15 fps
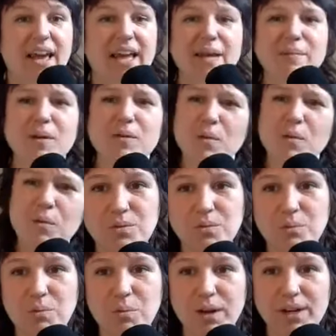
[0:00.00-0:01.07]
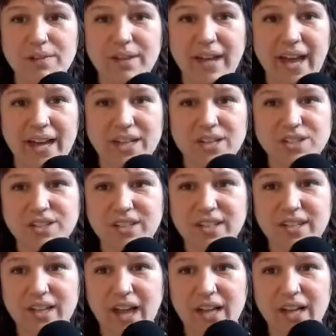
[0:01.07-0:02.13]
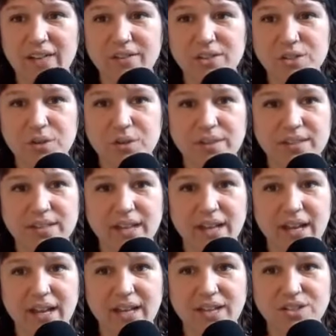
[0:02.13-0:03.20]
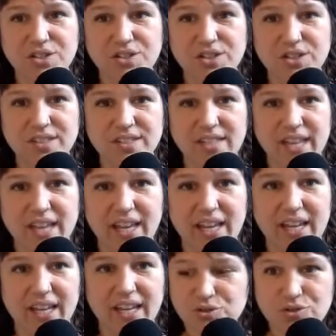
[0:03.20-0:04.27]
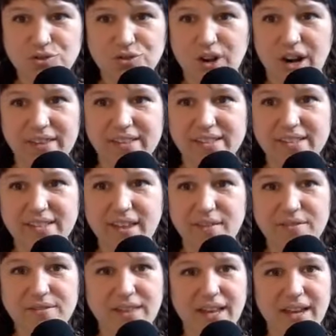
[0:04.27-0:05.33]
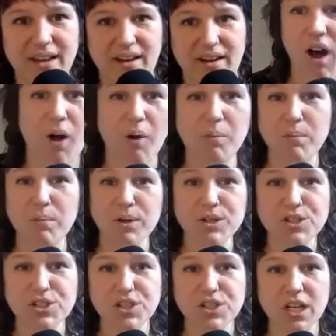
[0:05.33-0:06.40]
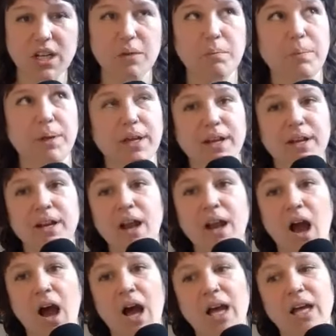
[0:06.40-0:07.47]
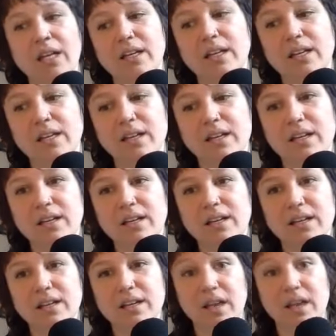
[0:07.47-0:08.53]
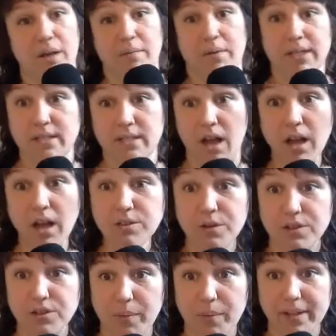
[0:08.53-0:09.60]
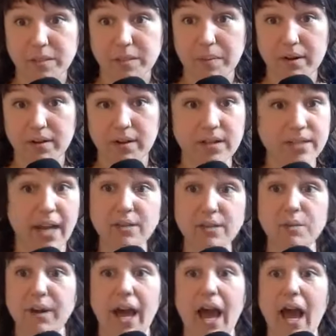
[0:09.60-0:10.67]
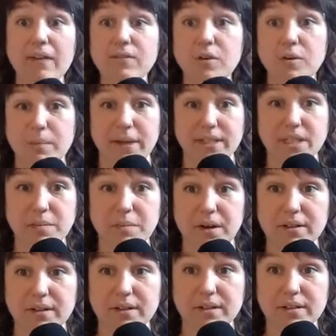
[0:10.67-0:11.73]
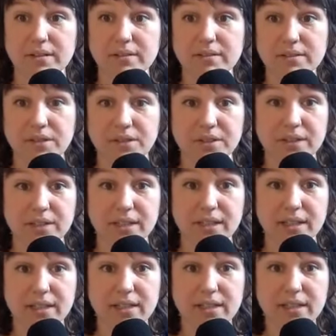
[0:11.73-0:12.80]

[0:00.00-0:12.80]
And I'm like, well, what if I actually kind of enjoy the day and just like try this love thing all mushy, but not, uh, it's not towards a romantic partner because I don't have a romantic partner yeah. currently.